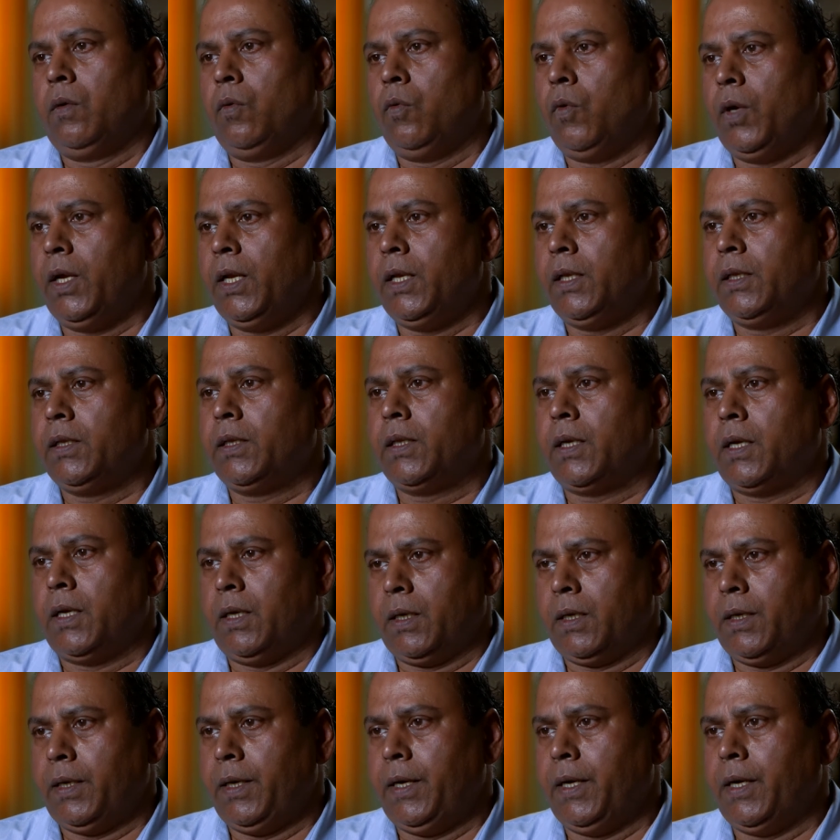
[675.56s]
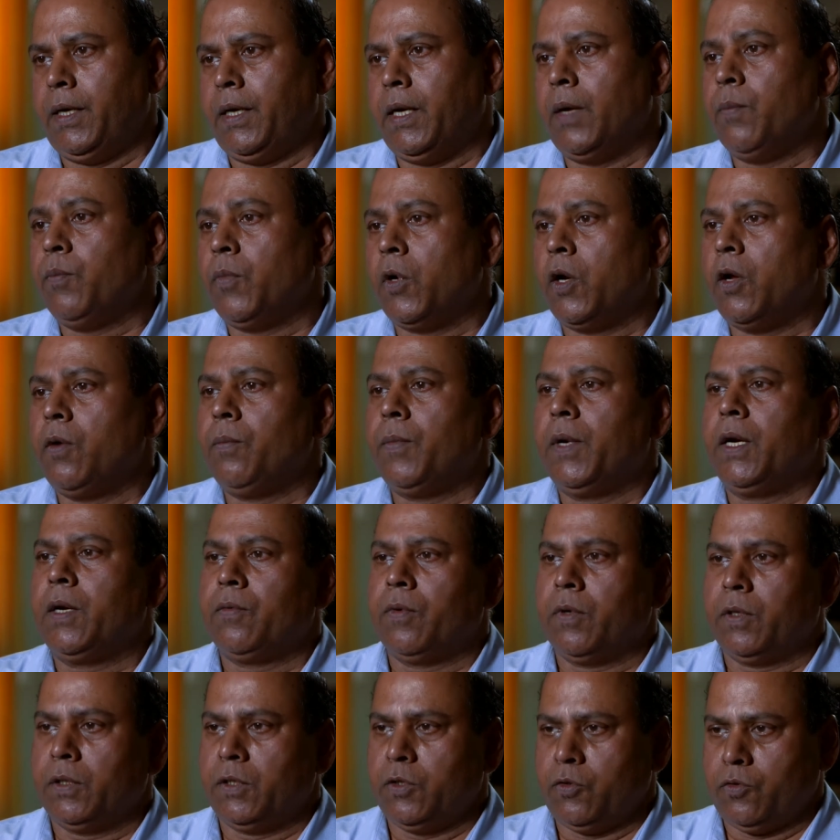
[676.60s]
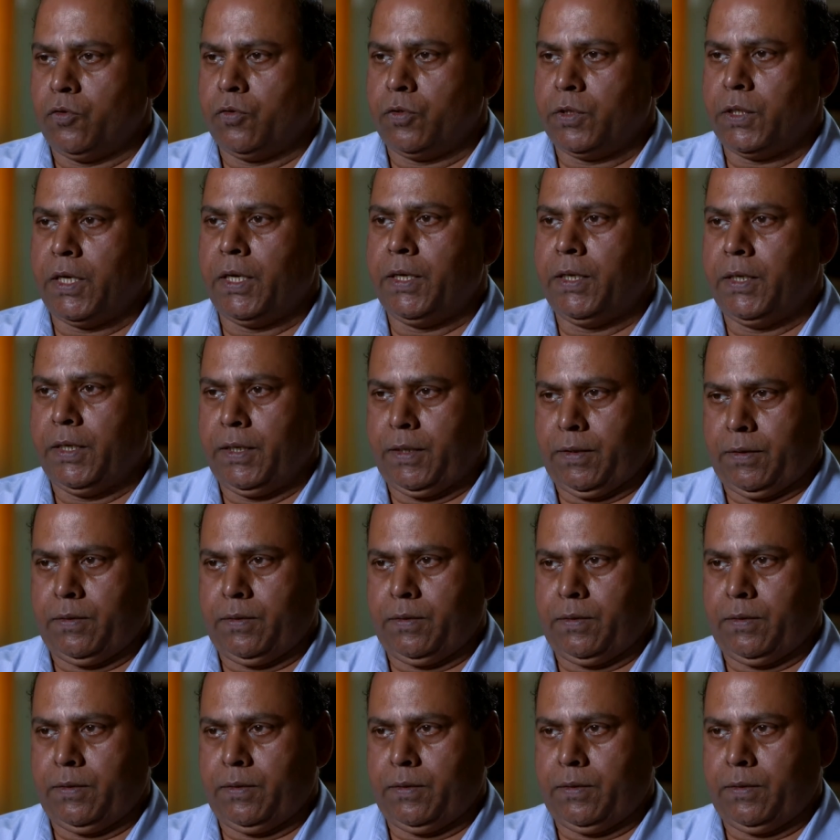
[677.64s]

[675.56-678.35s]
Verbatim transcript: wealth and create employment for the society.